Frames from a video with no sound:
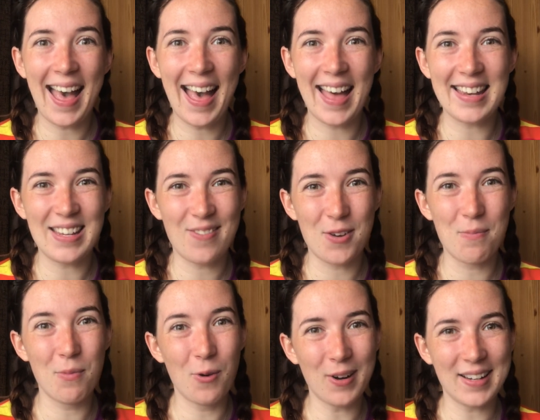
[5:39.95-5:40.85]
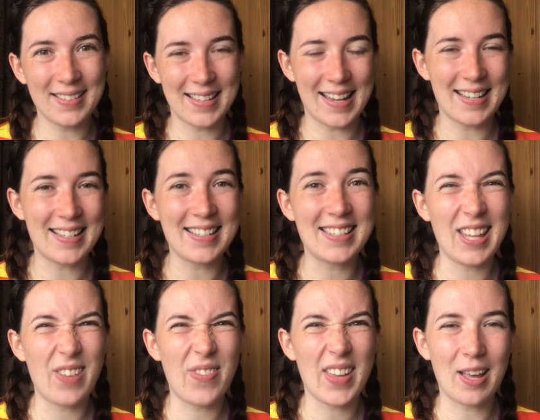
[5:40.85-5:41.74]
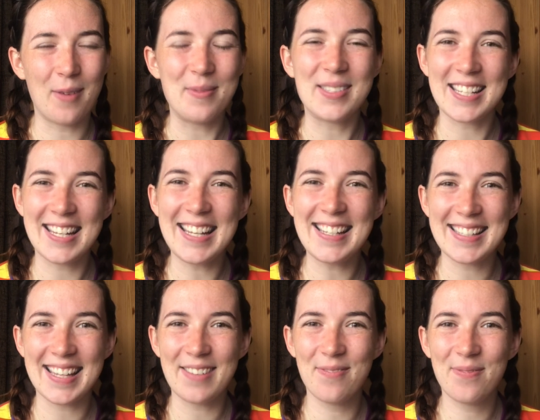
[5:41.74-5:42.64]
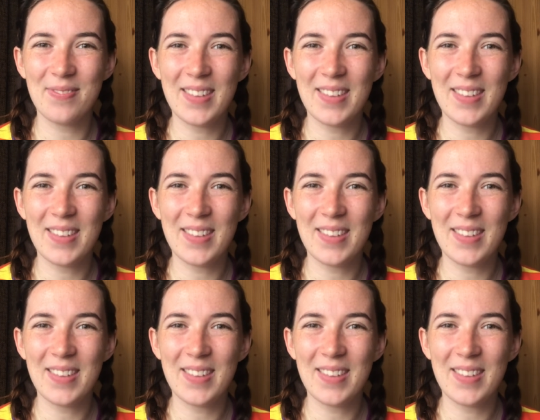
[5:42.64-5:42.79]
and even more excited to see if he comes and eats it.